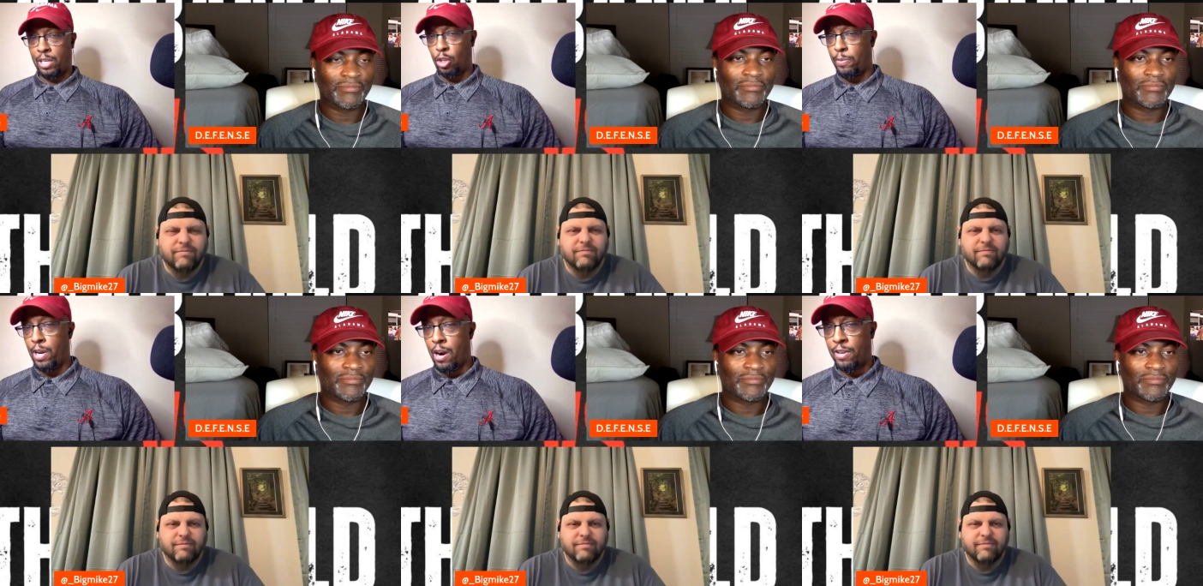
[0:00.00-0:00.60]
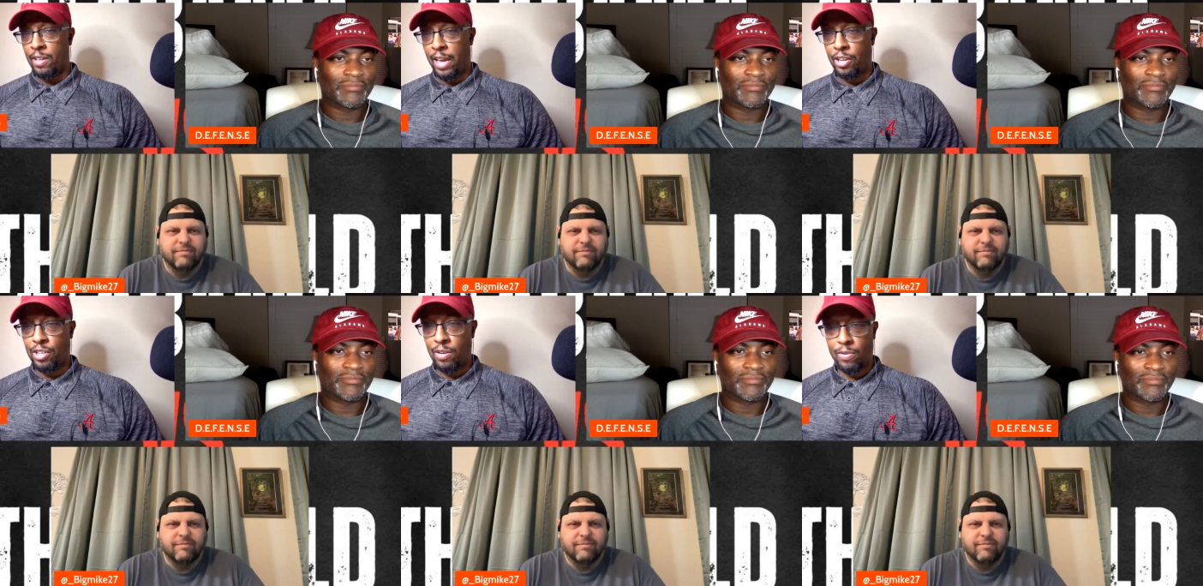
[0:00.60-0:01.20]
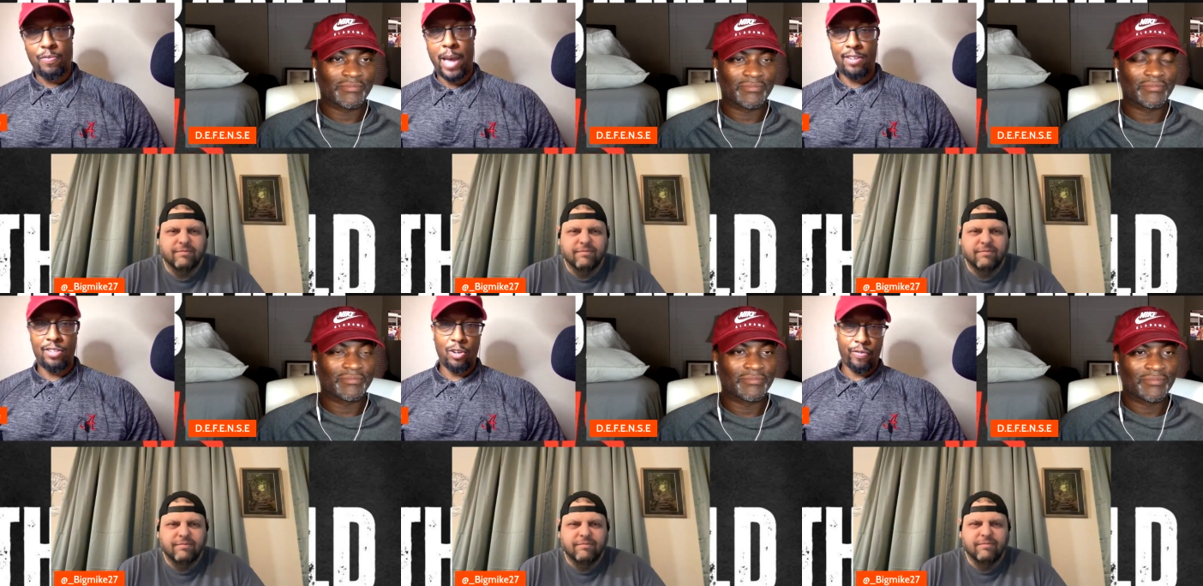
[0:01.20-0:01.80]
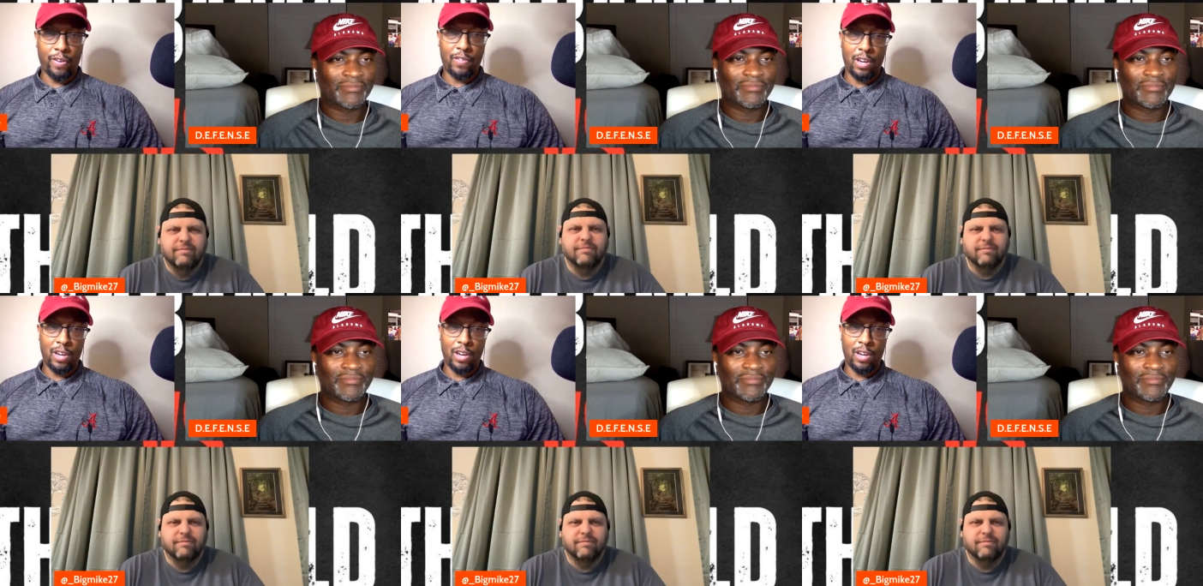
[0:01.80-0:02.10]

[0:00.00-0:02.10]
Speaker 1: QBR in the nation with passes over 50